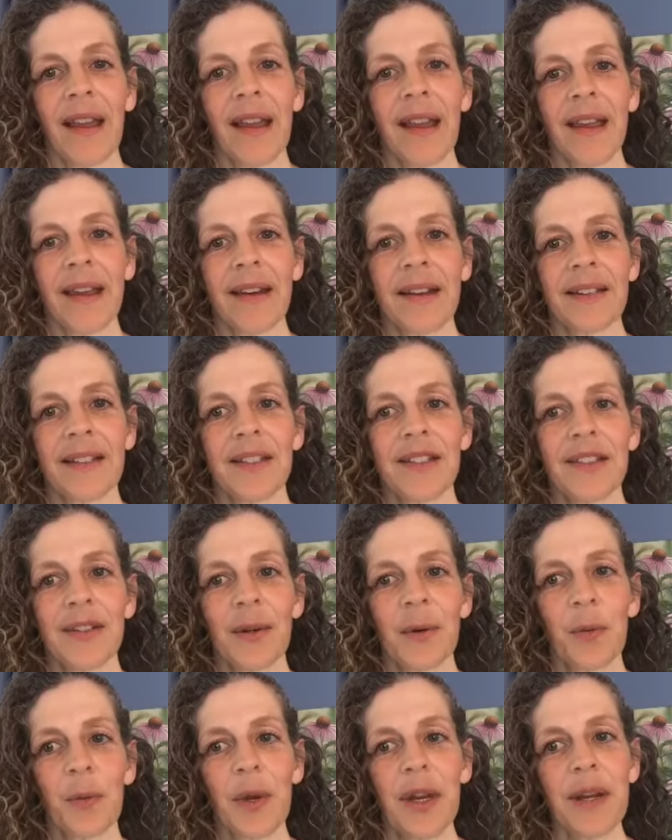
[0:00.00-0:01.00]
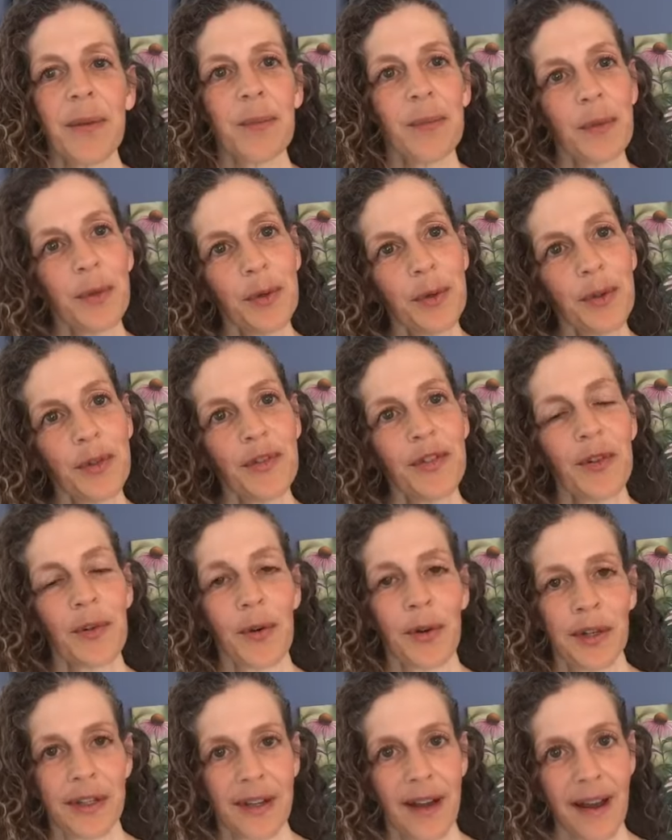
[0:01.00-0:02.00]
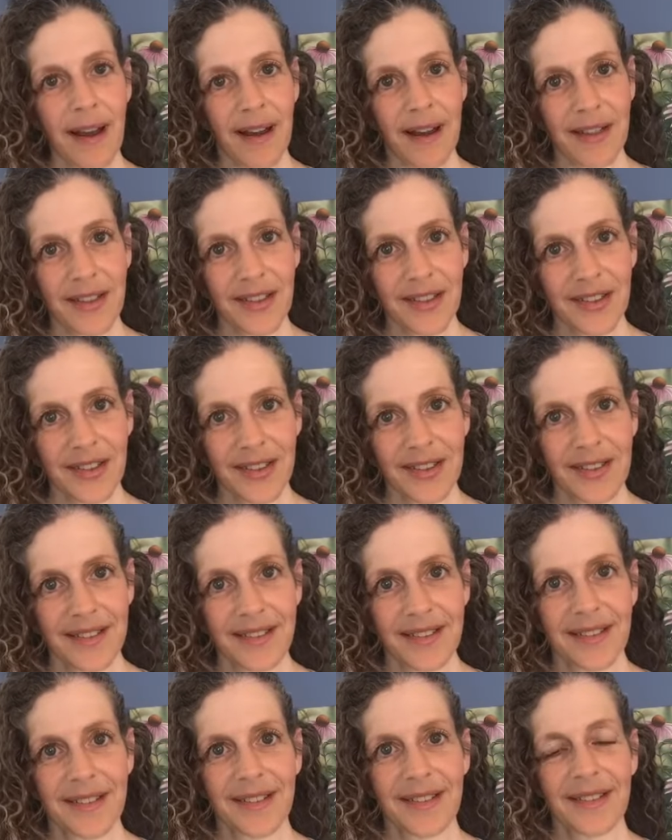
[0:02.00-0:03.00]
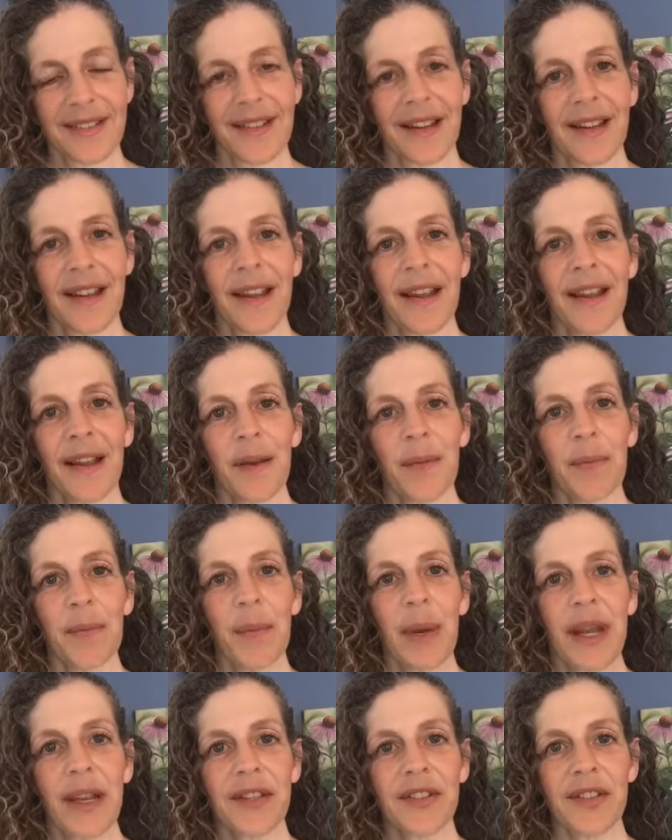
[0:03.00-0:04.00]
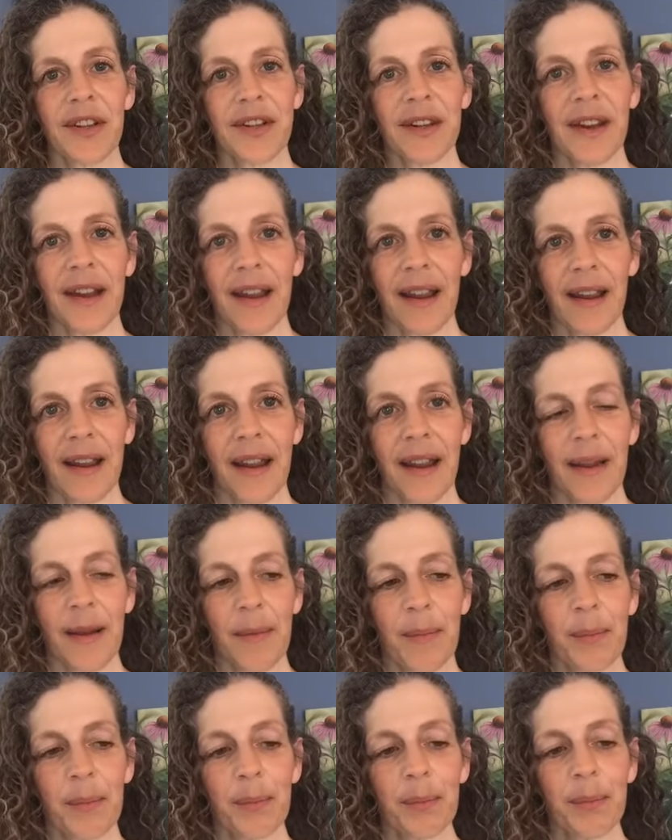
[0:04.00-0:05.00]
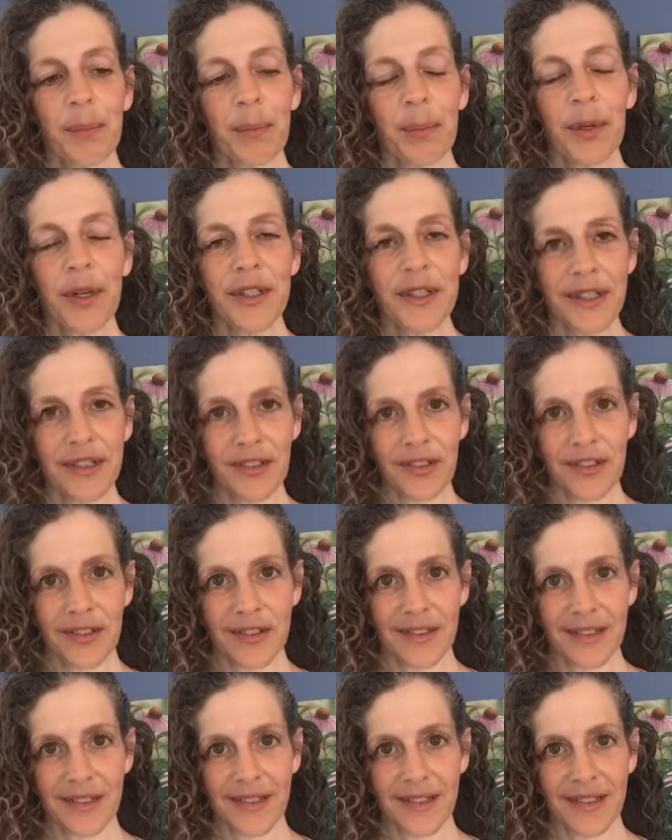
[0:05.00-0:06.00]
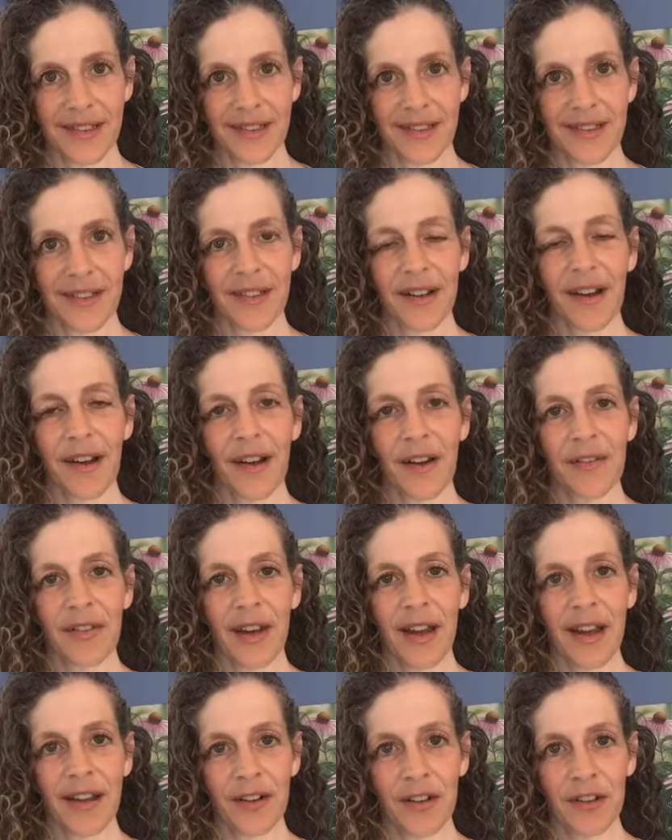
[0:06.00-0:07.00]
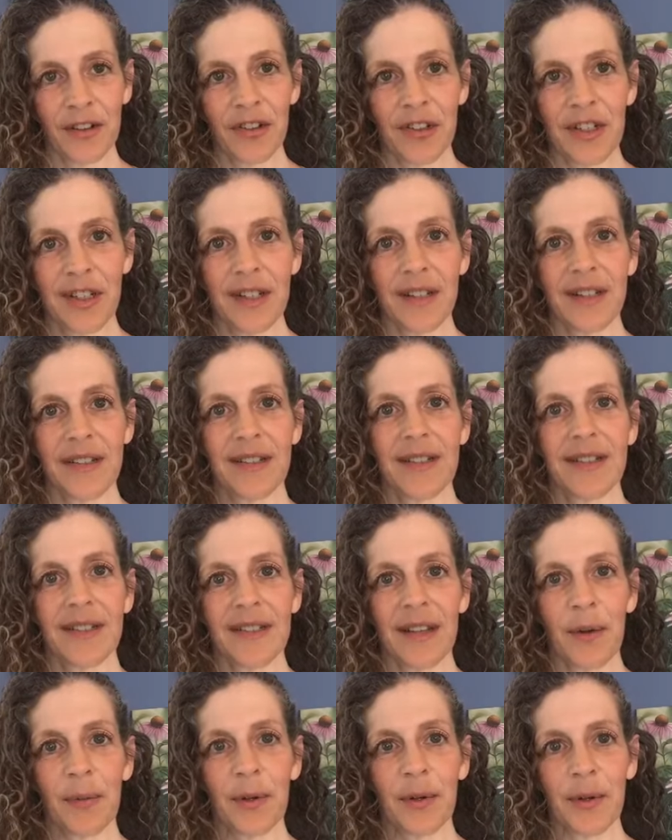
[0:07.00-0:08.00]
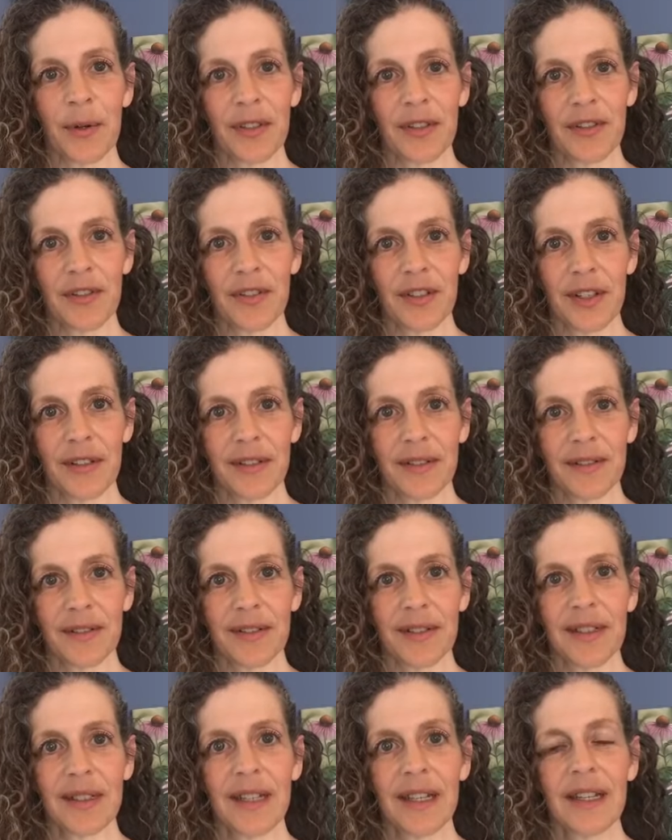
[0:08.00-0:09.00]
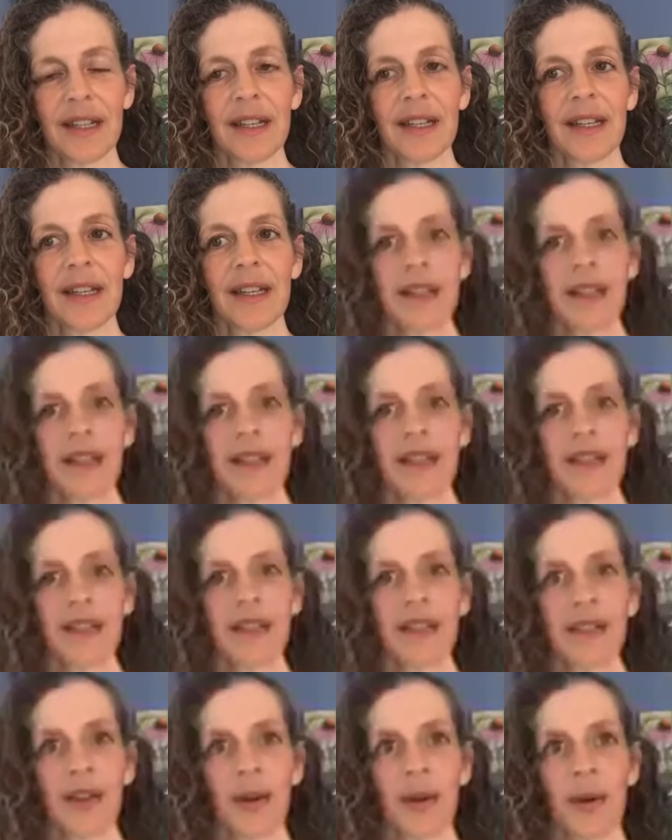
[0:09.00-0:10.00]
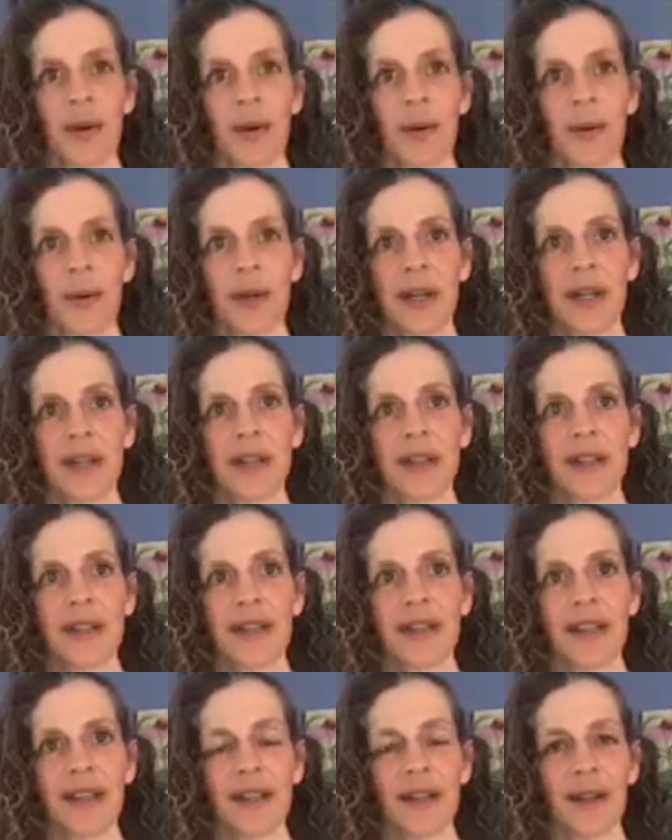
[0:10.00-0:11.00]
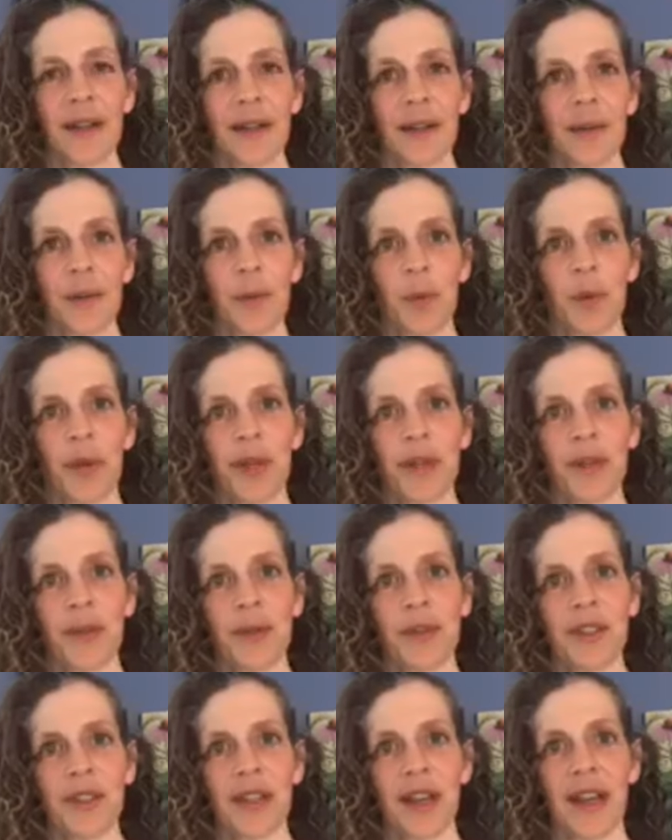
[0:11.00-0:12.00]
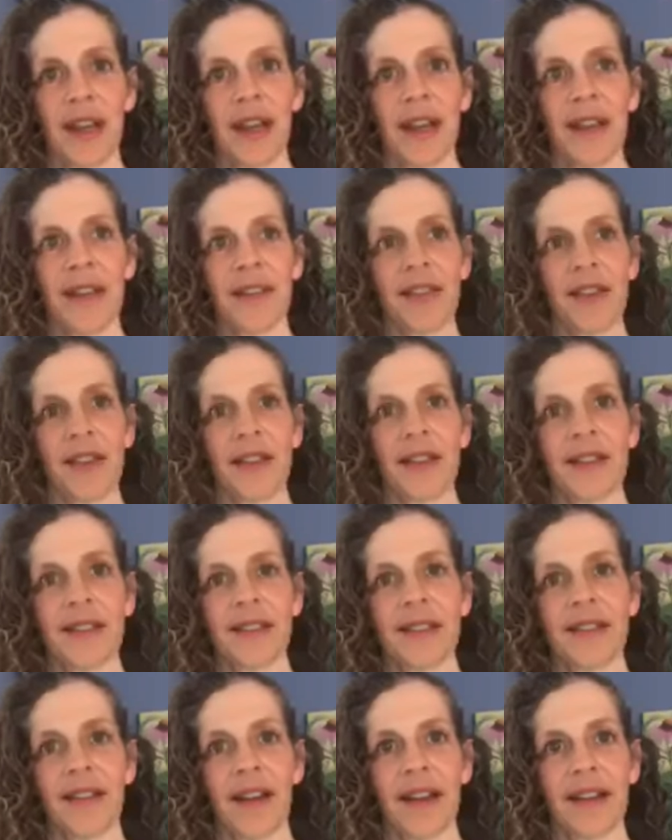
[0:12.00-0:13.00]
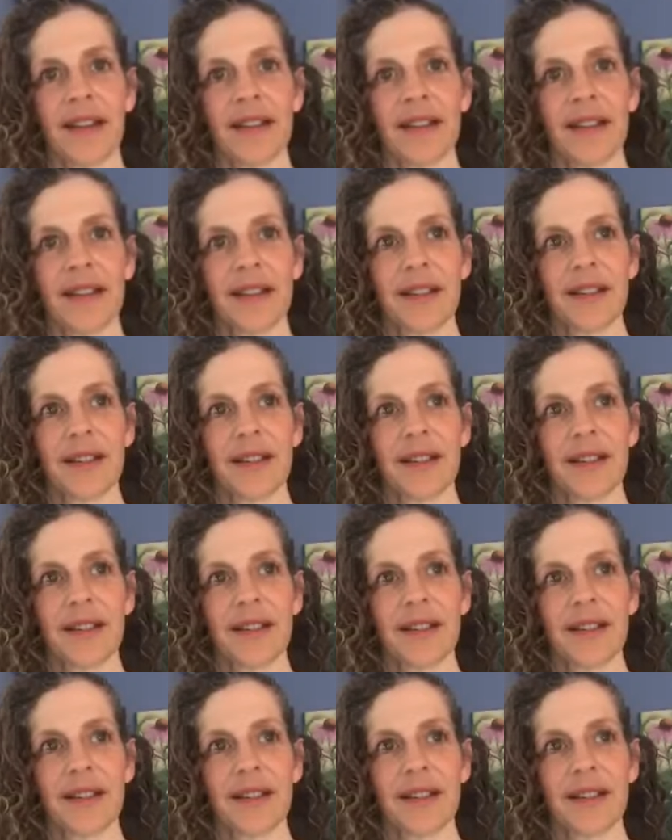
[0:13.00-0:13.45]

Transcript: And we move or not based on predictions of energy that we're going to feel. So when you say things like,